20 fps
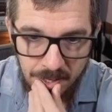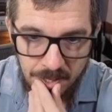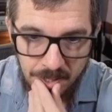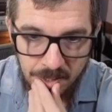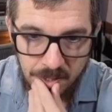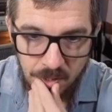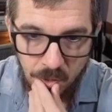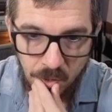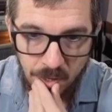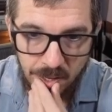
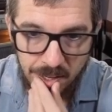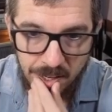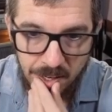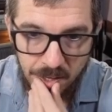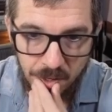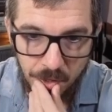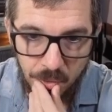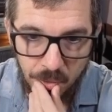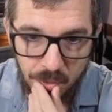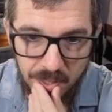So
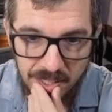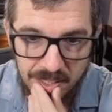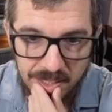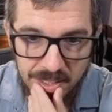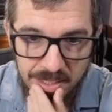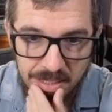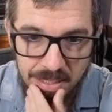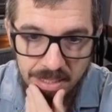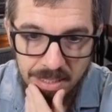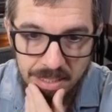here you can
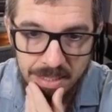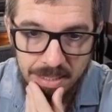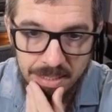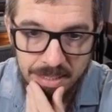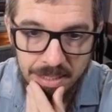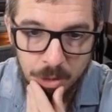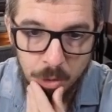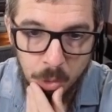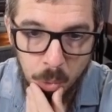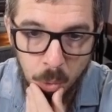see
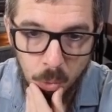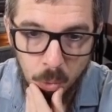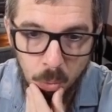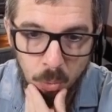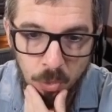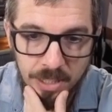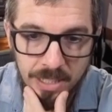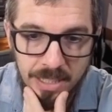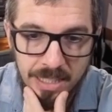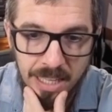the tool
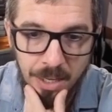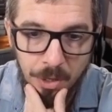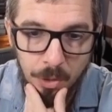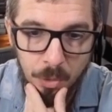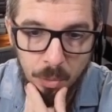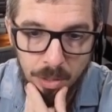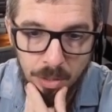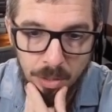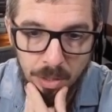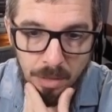was the
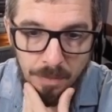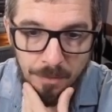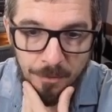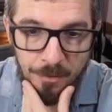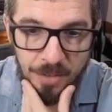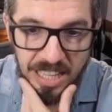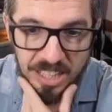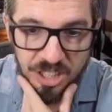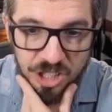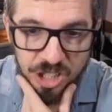URL
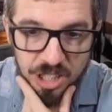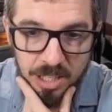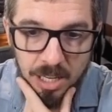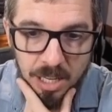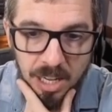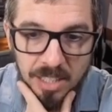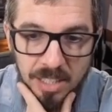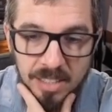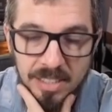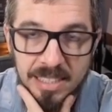fetch
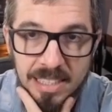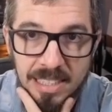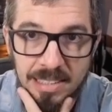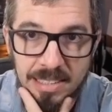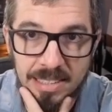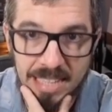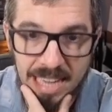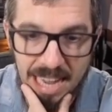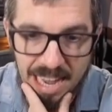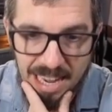
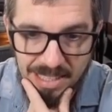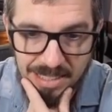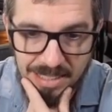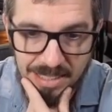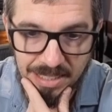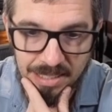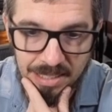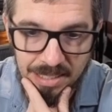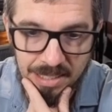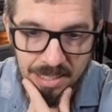content
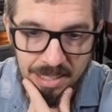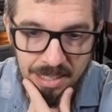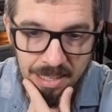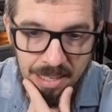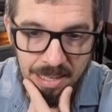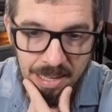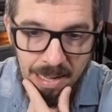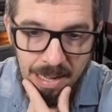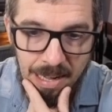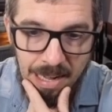text,
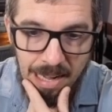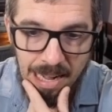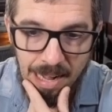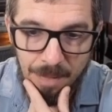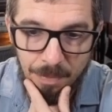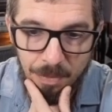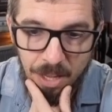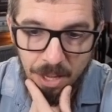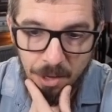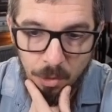
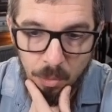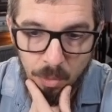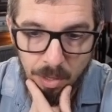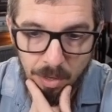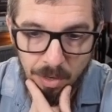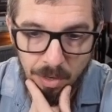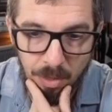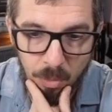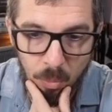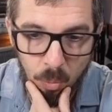and the
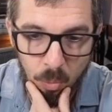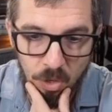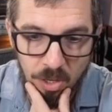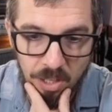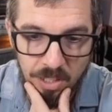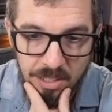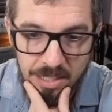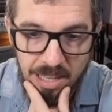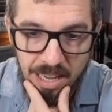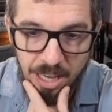URL
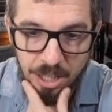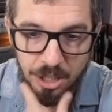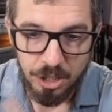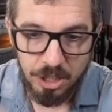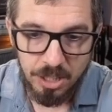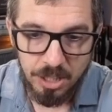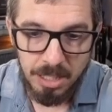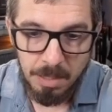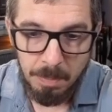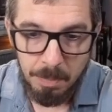was
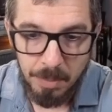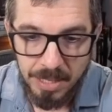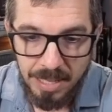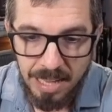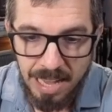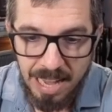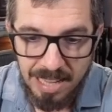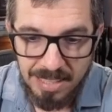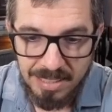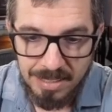
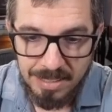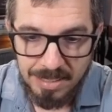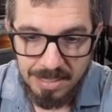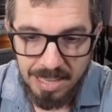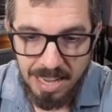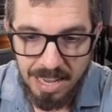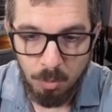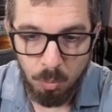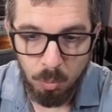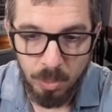HTTPS
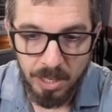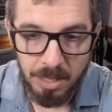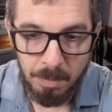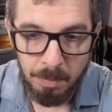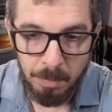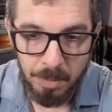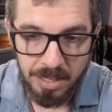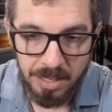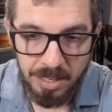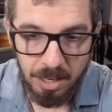and
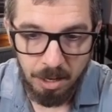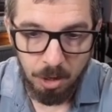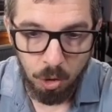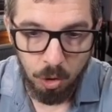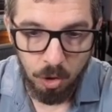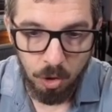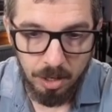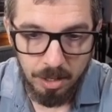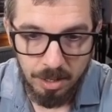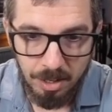
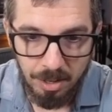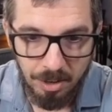Wikipedia.org.